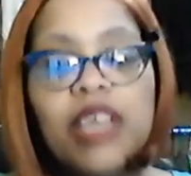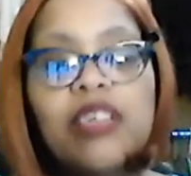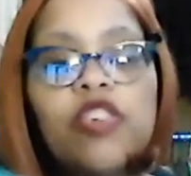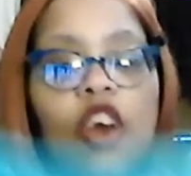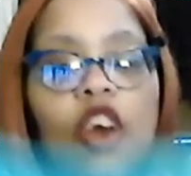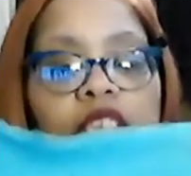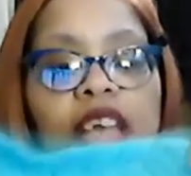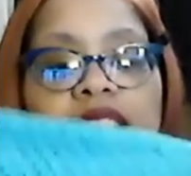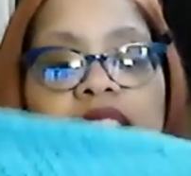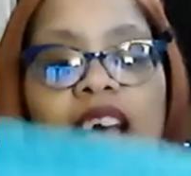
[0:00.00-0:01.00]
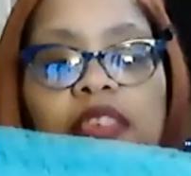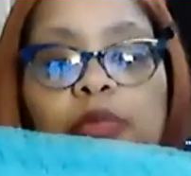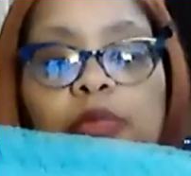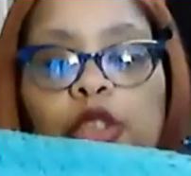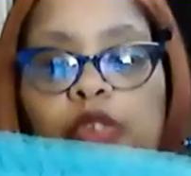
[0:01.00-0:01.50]
this yarn does have some
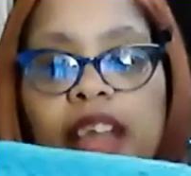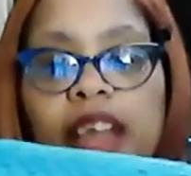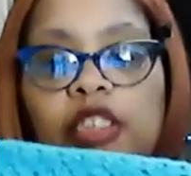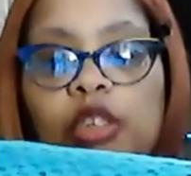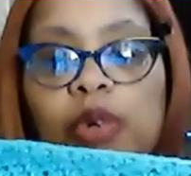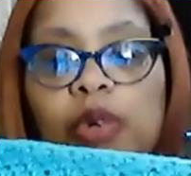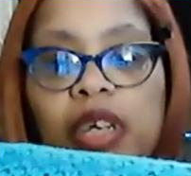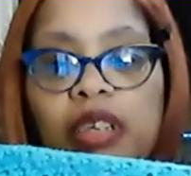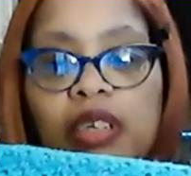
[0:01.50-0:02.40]
stretch to it.